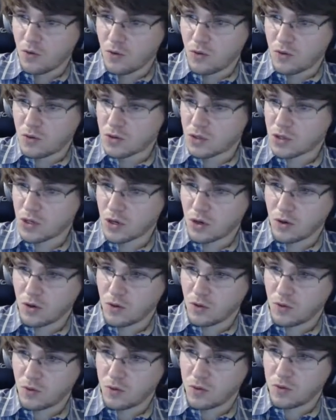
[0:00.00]

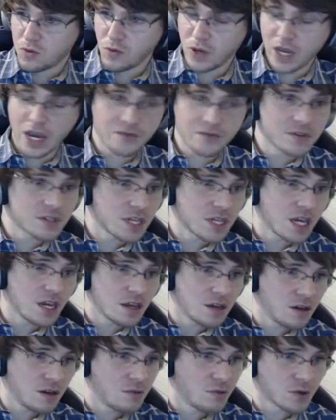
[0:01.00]
So we have to take
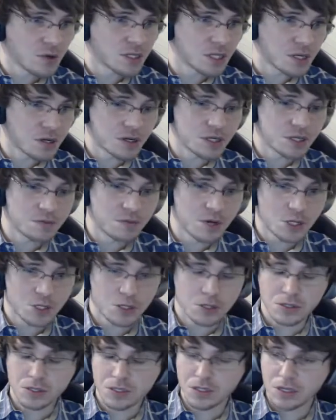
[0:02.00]
more serious
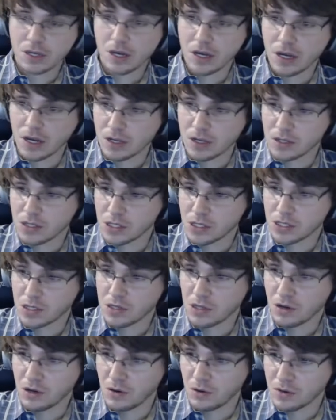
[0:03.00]
measures uh, to
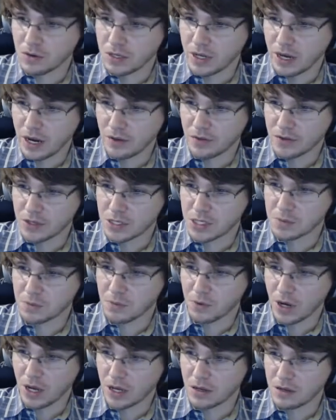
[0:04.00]
slow down the
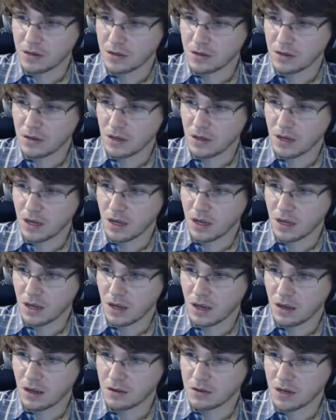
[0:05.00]
spread.
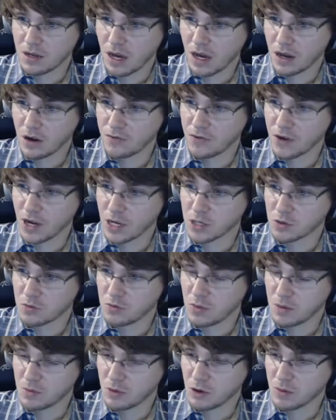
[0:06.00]
And I don't know if you guys
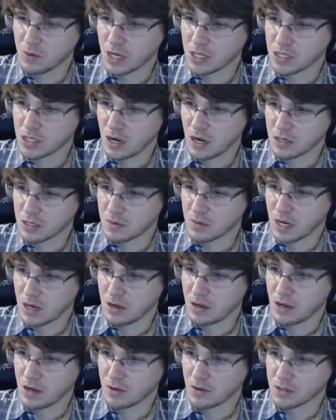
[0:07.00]
remember, but I talked about
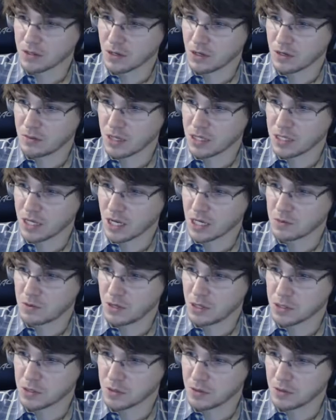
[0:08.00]
how there's going to be this
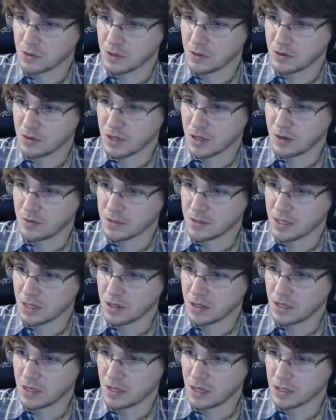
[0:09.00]
exponential growth. That was on
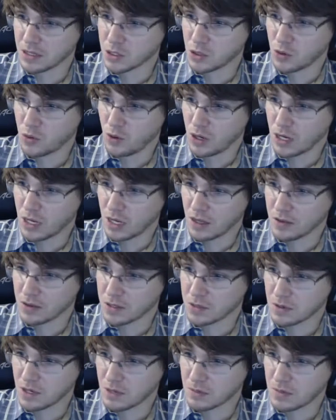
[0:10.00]
the uh, 20th is
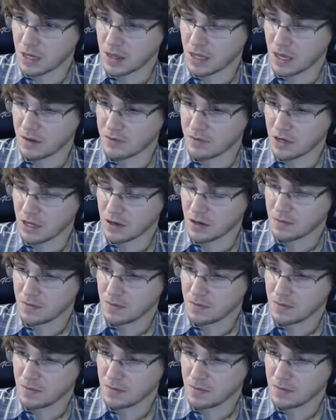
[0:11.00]
when I made that video.